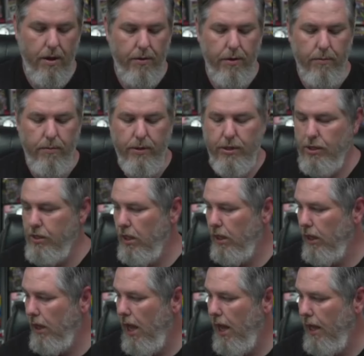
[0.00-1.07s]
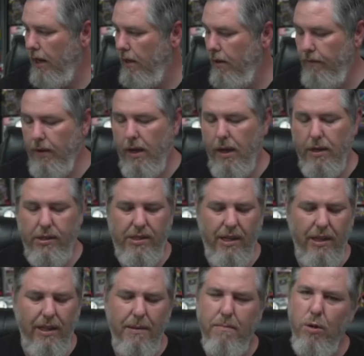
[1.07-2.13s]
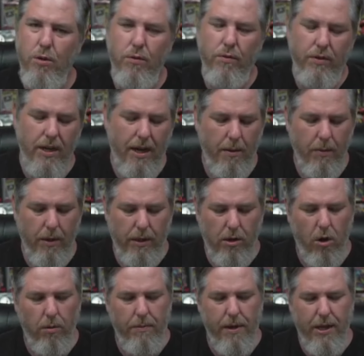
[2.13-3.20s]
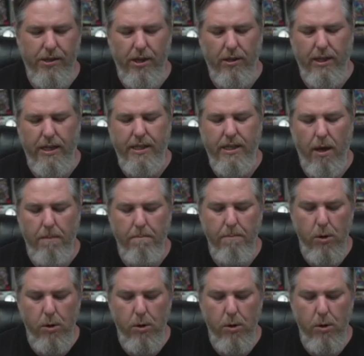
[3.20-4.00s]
know, there was just a lot of silly moves. I wouldn't call them necessarily dumb